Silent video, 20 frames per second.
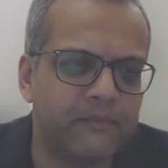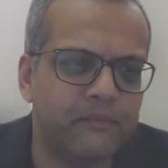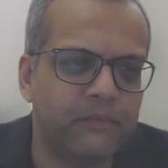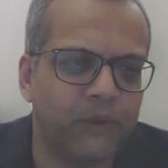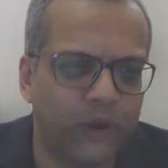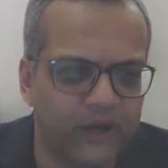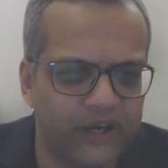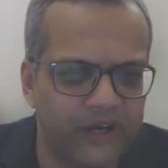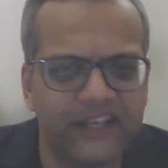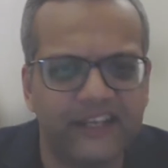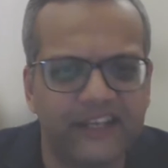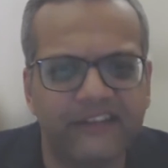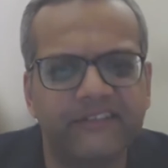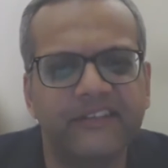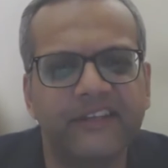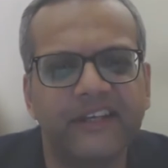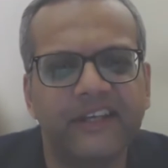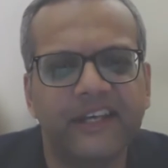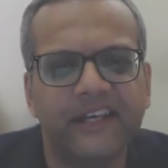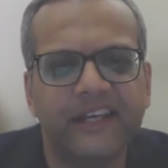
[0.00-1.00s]

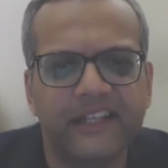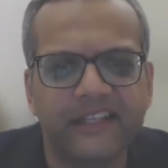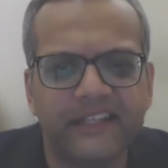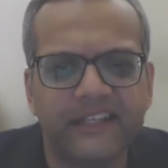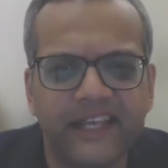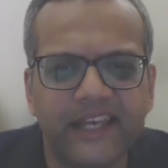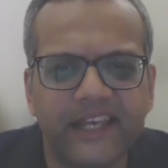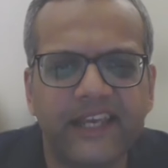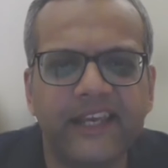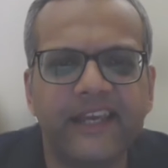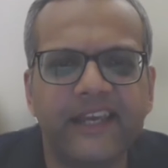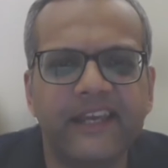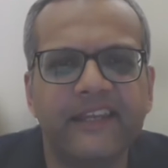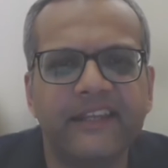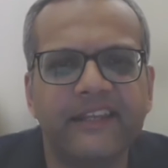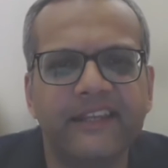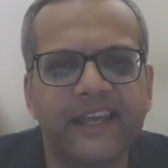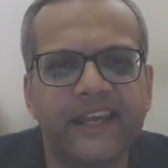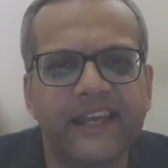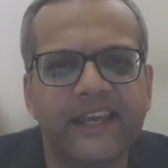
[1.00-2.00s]
bodies,
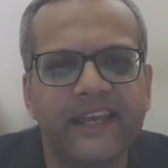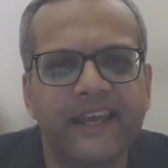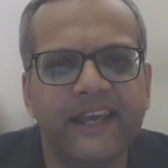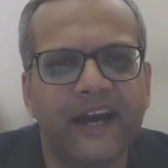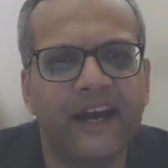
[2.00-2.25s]
they